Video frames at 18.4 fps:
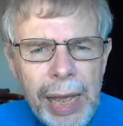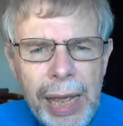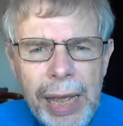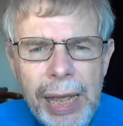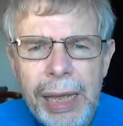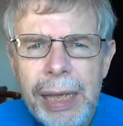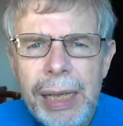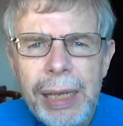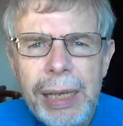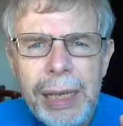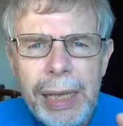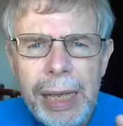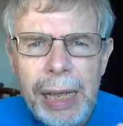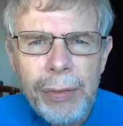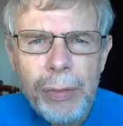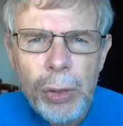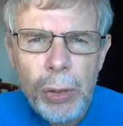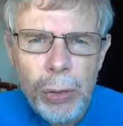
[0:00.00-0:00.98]
Ha
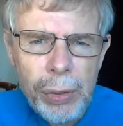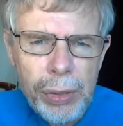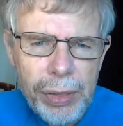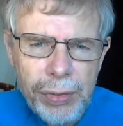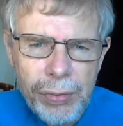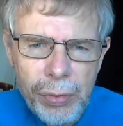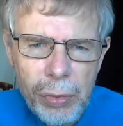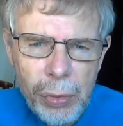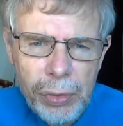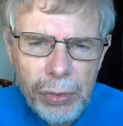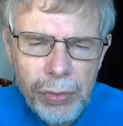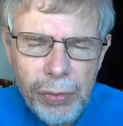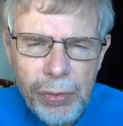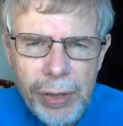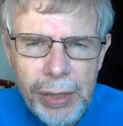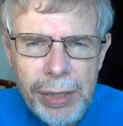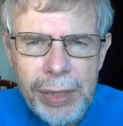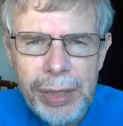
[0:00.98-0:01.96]
have a look if you want to
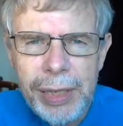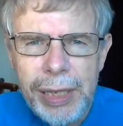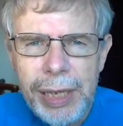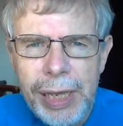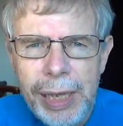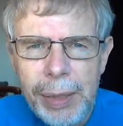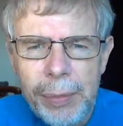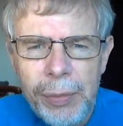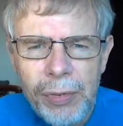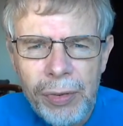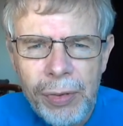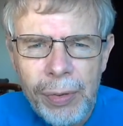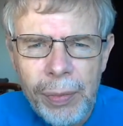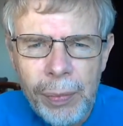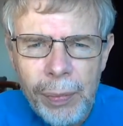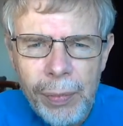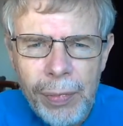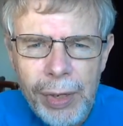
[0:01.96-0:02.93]
fill in the gaps
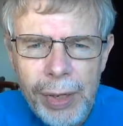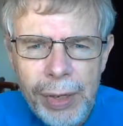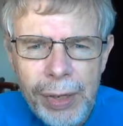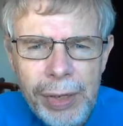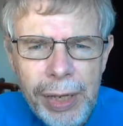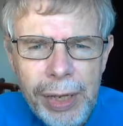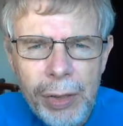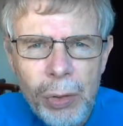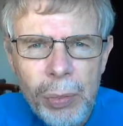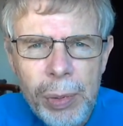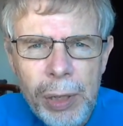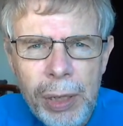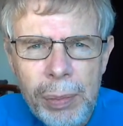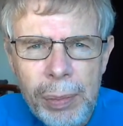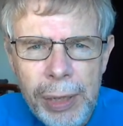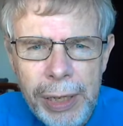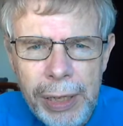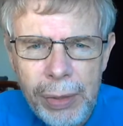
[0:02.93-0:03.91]
uh, get your
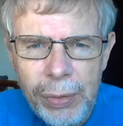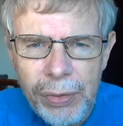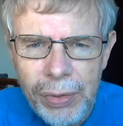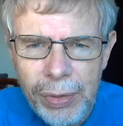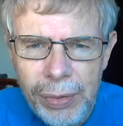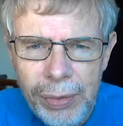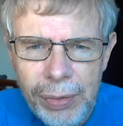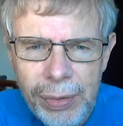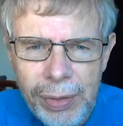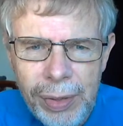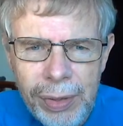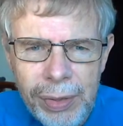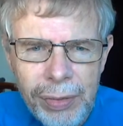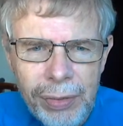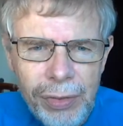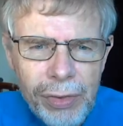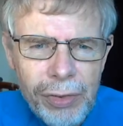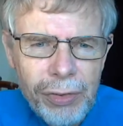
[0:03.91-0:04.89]
Bible out and,
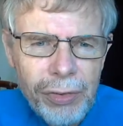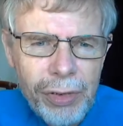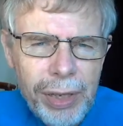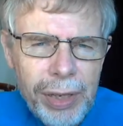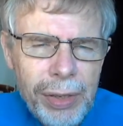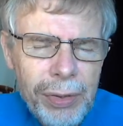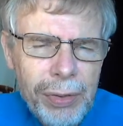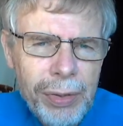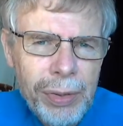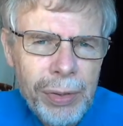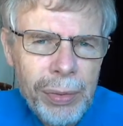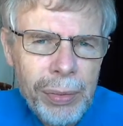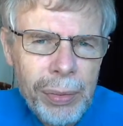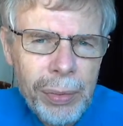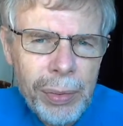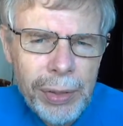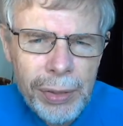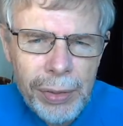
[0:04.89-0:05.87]
and just check through
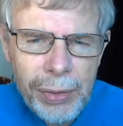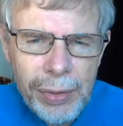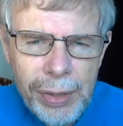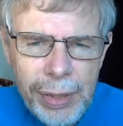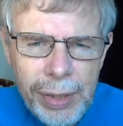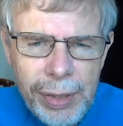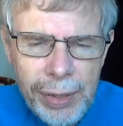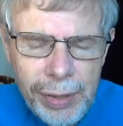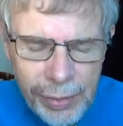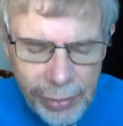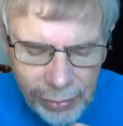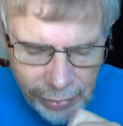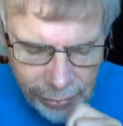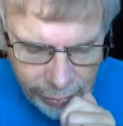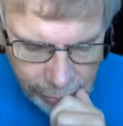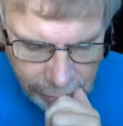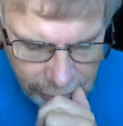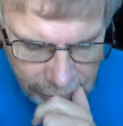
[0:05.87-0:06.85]
what you think
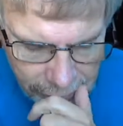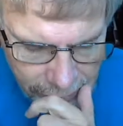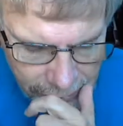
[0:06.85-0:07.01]
is, is